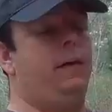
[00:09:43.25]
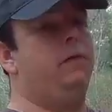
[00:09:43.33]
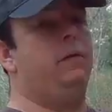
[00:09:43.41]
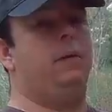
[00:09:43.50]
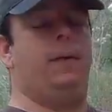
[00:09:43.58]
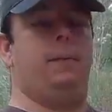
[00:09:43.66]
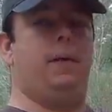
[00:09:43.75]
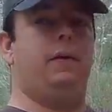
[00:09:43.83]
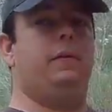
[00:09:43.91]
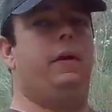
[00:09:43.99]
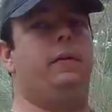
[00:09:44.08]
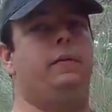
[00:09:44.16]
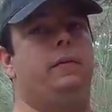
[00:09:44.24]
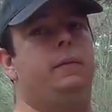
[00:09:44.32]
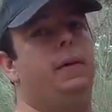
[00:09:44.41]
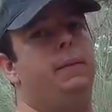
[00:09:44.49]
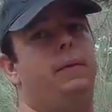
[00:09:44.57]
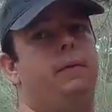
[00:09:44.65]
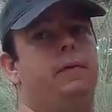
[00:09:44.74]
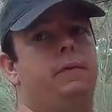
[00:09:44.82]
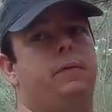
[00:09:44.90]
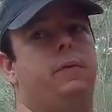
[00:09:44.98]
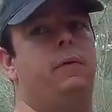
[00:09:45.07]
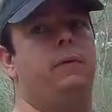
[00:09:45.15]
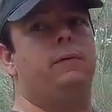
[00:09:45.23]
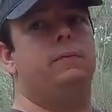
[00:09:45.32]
also don't make sights, and there might be a reason for it.